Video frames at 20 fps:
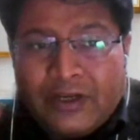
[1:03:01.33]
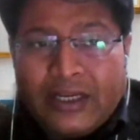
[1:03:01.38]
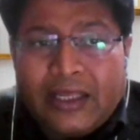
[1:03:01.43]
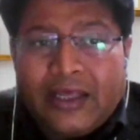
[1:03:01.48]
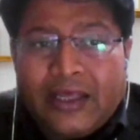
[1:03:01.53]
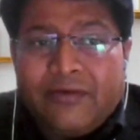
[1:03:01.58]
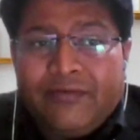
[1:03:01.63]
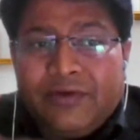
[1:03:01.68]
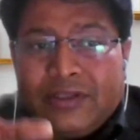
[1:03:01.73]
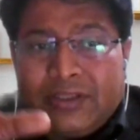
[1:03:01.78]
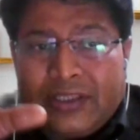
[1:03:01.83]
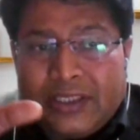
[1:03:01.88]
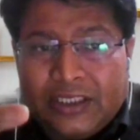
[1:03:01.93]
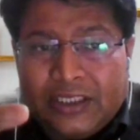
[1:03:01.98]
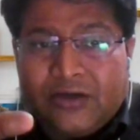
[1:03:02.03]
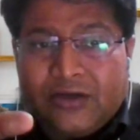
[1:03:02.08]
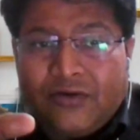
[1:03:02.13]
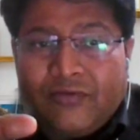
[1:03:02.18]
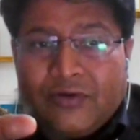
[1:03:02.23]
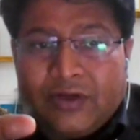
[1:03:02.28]
having the
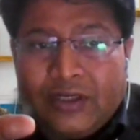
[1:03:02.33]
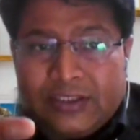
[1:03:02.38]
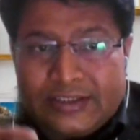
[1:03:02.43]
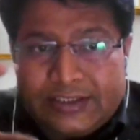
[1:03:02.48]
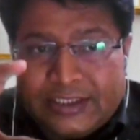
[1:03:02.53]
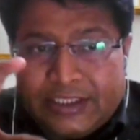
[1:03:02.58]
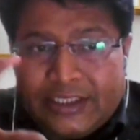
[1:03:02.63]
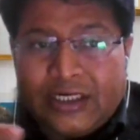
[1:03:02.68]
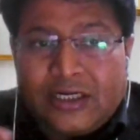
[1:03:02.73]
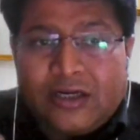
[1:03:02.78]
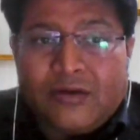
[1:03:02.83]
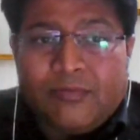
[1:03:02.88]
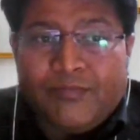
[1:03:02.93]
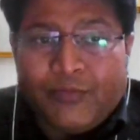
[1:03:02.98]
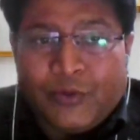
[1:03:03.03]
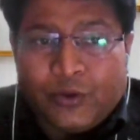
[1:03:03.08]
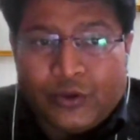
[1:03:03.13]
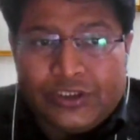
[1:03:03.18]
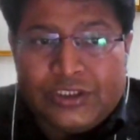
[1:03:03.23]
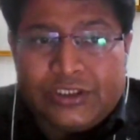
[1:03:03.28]
equal share
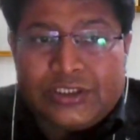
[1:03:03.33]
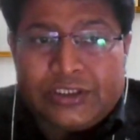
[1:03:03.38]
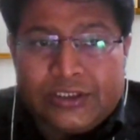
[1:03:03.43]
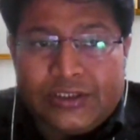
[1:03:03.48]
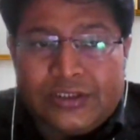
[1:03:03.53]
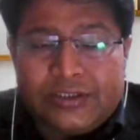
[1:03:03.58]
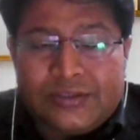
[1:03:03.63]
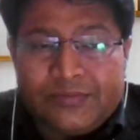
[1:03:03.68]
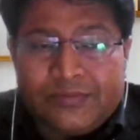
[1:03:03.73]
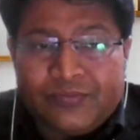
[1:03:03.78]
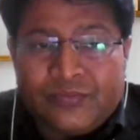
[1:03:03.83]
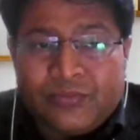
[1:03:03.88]
compositions